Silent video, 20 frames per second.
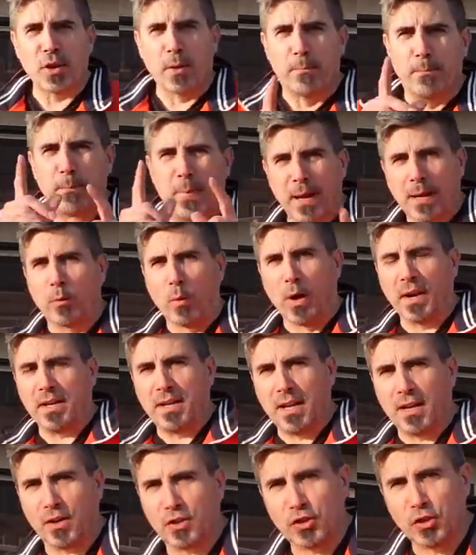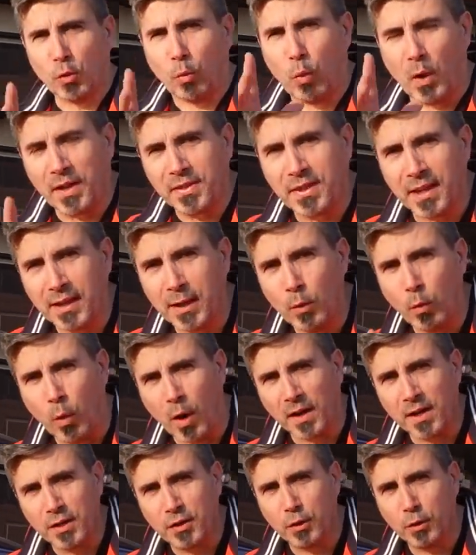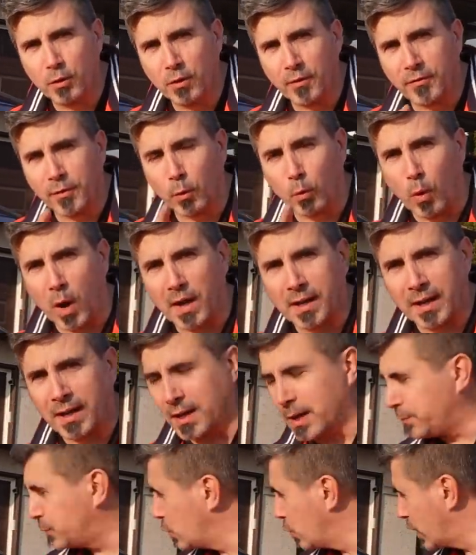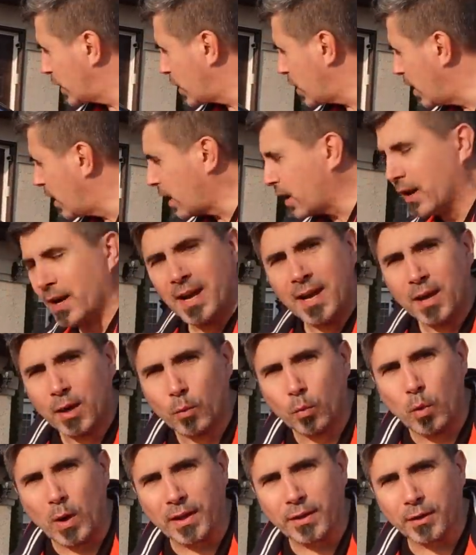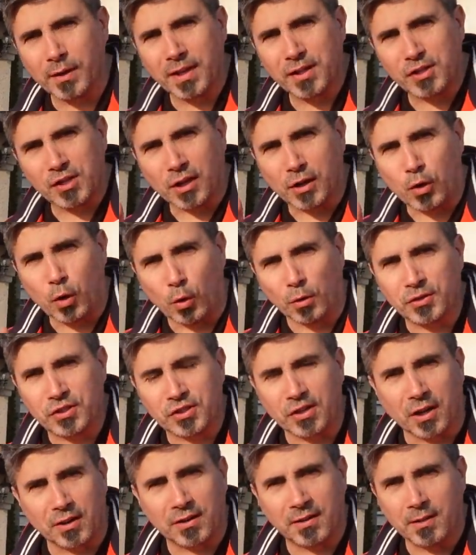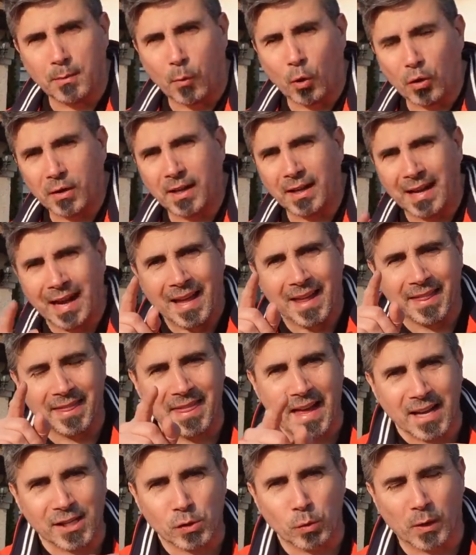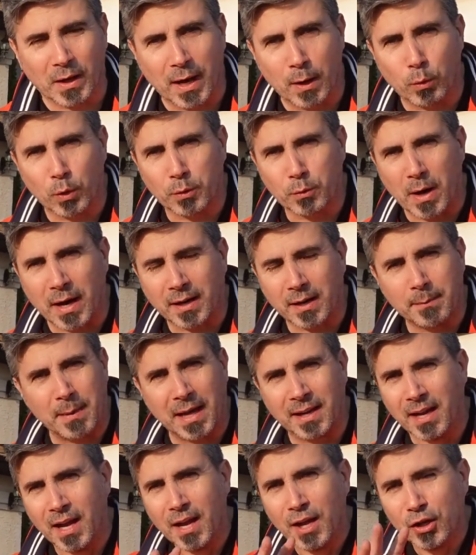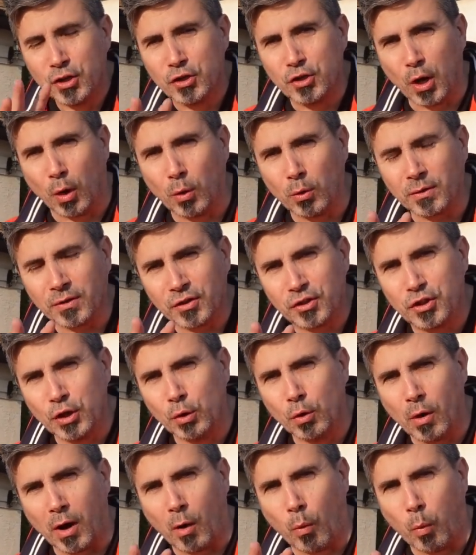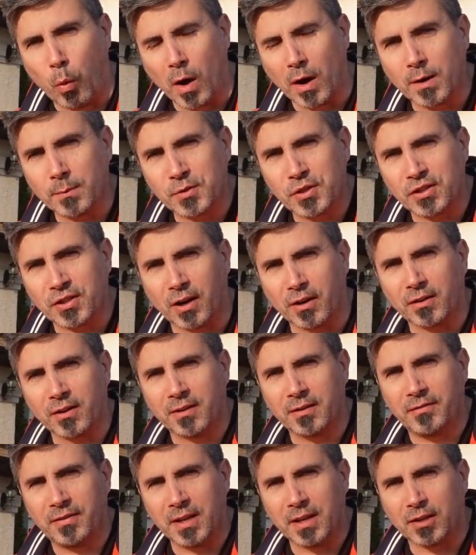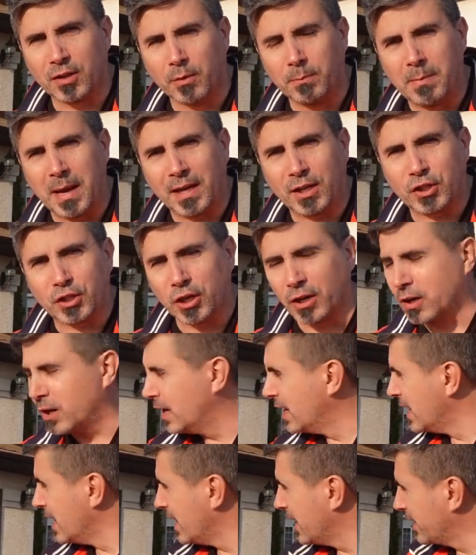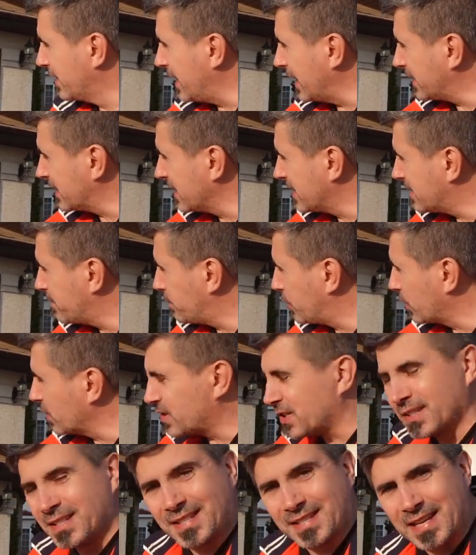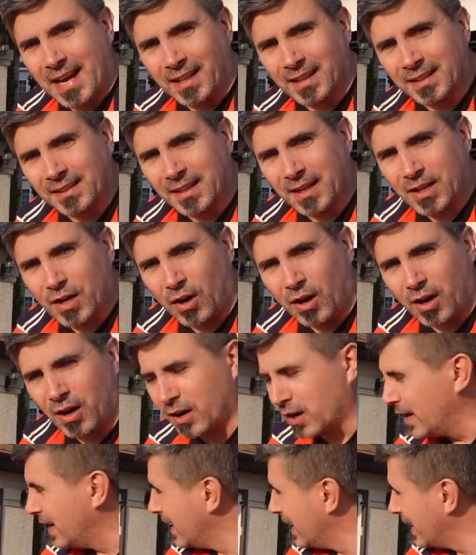a big one here. So one thing you want to do if you're walking up to a car, whether it's a cold start in the morning, that's what I would recommend. Don't do a warm start on a vehicle. Make sure that the person selling the car